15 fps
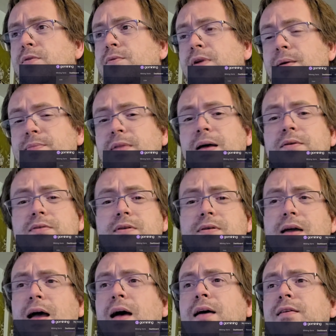what I'm telling you
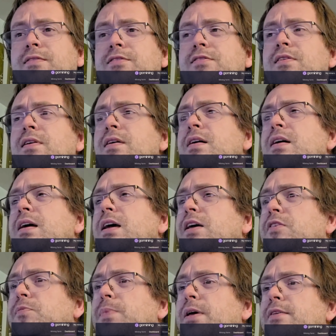guys
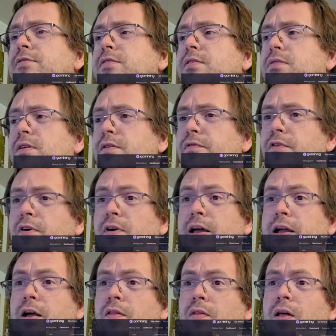is basically for
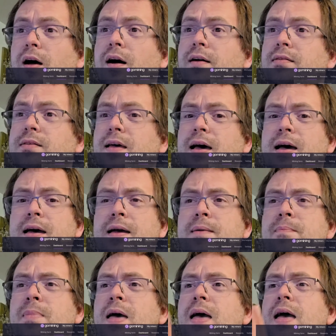like a long
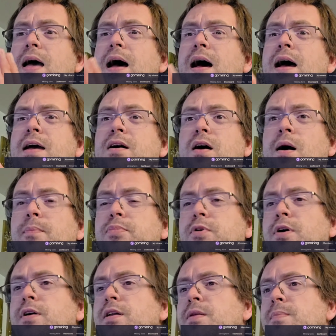time, I
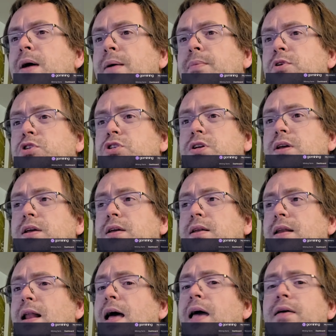upgraded my machine
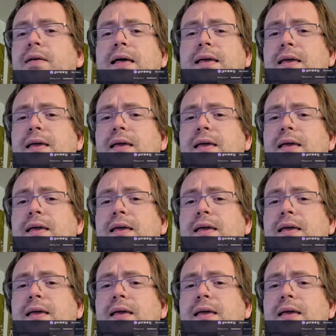and I like